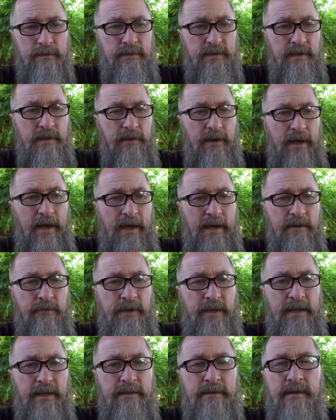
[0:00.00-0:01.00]
So how do
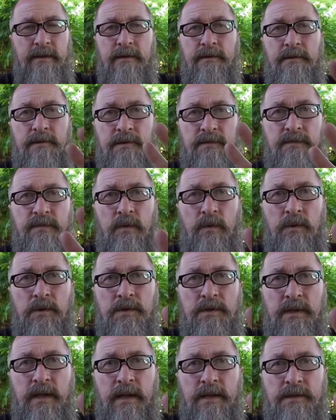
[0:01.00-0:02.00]
we get there? There's 4
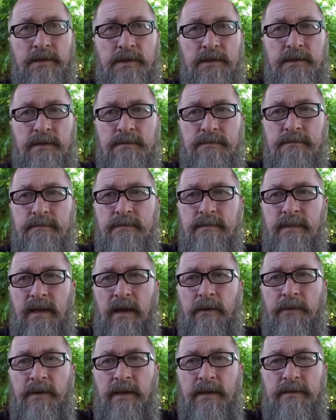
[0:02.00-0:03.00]
stages.
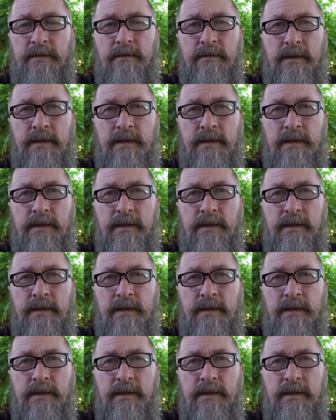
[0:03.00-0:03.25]
How we get there?